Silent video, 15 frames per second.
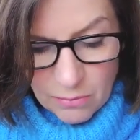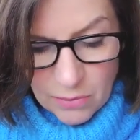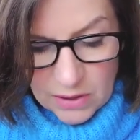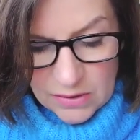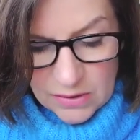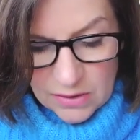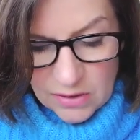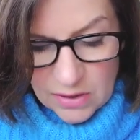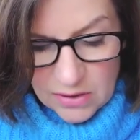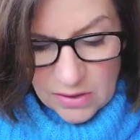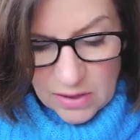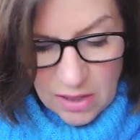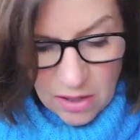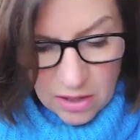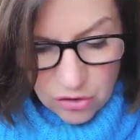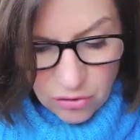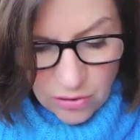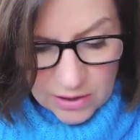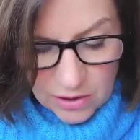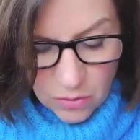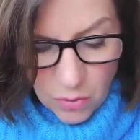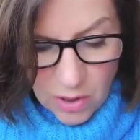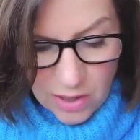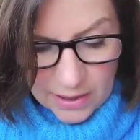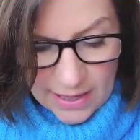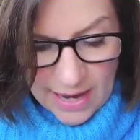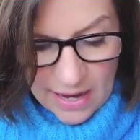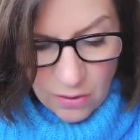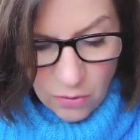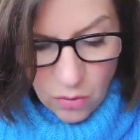my sisters and I tried to work
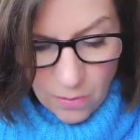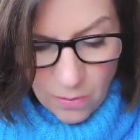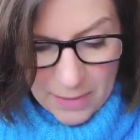out what